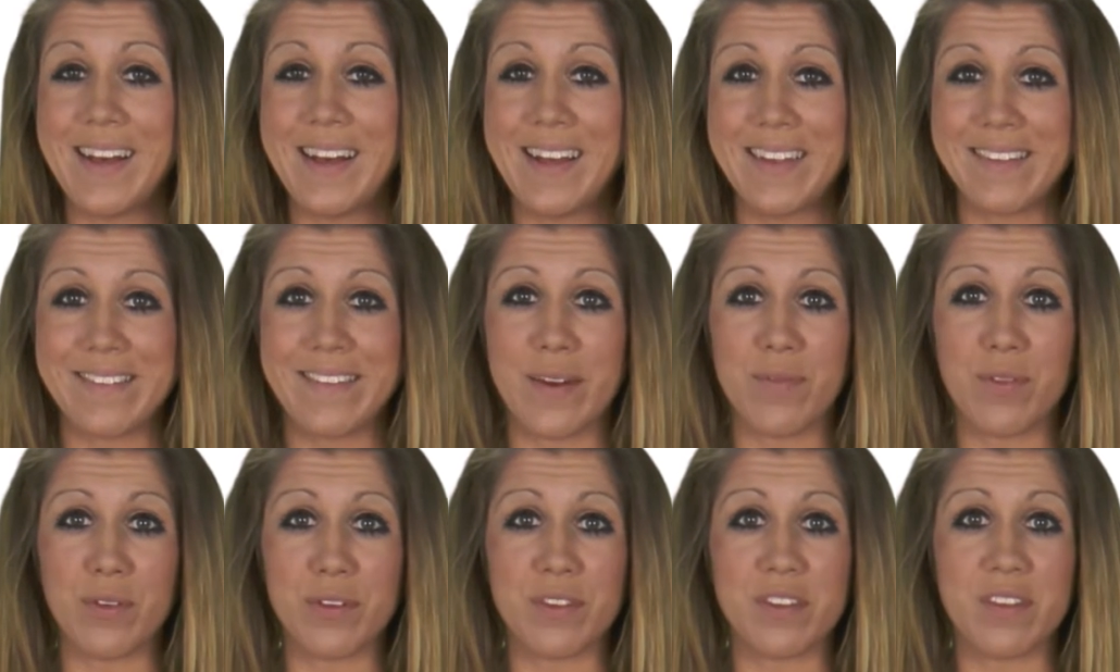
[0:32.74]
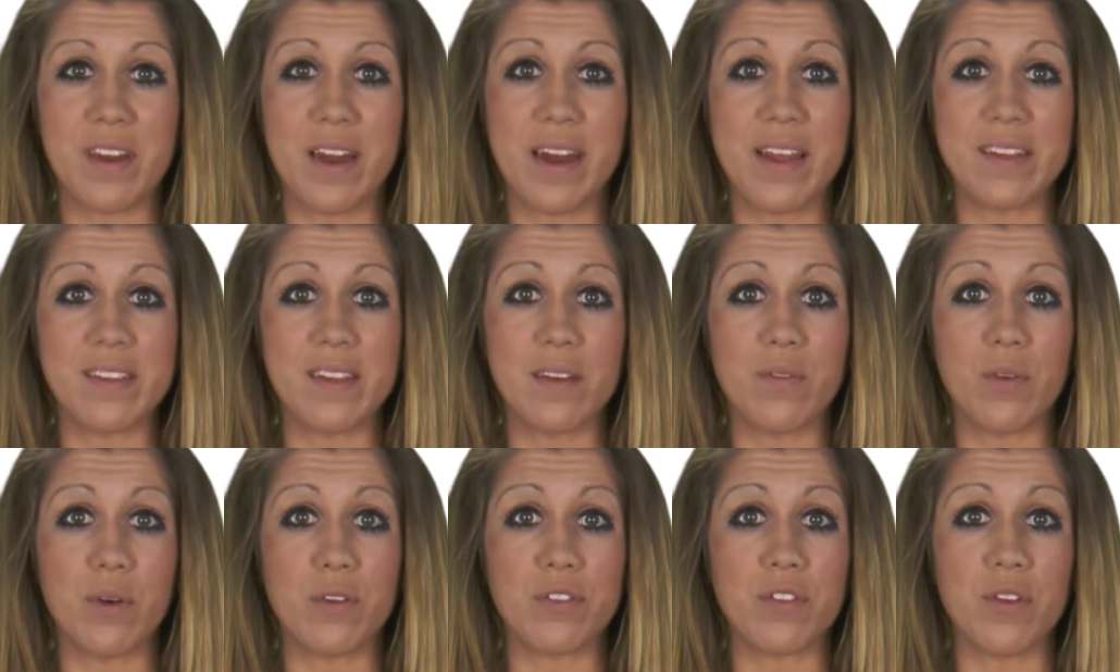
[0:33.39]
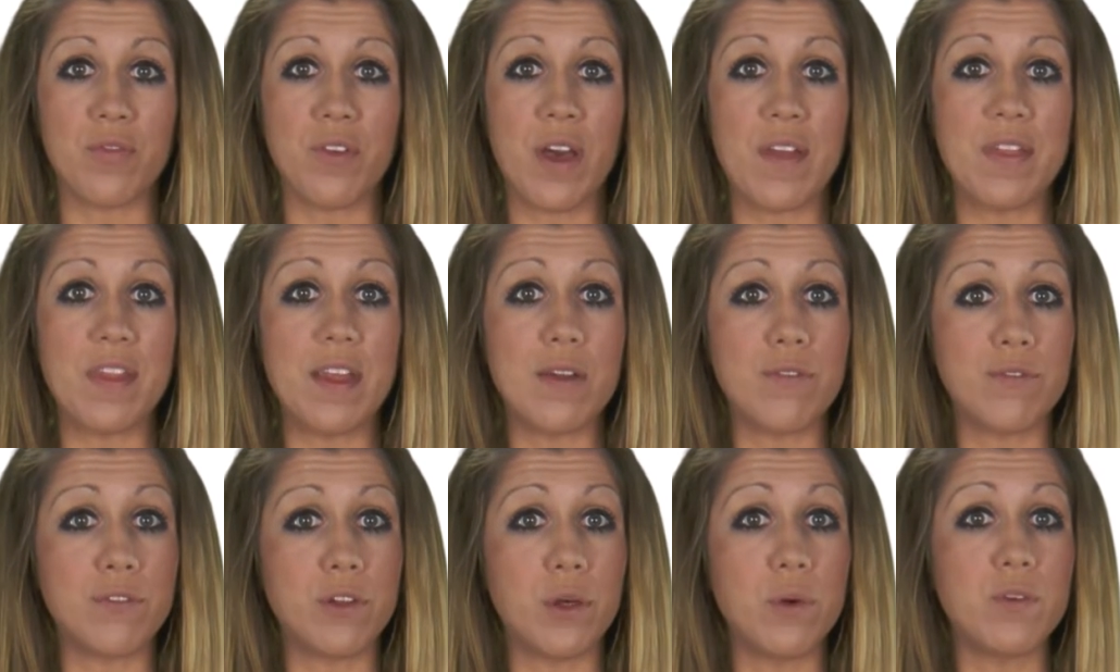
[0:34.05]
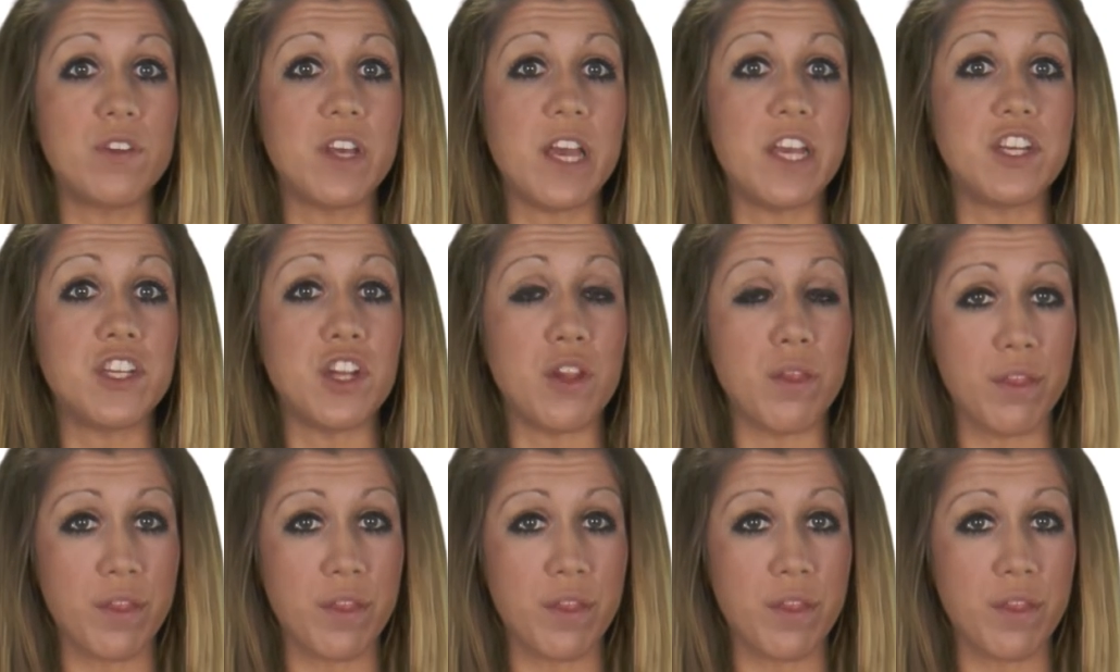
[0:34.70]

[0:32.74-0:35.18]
Several studies have also found that flotation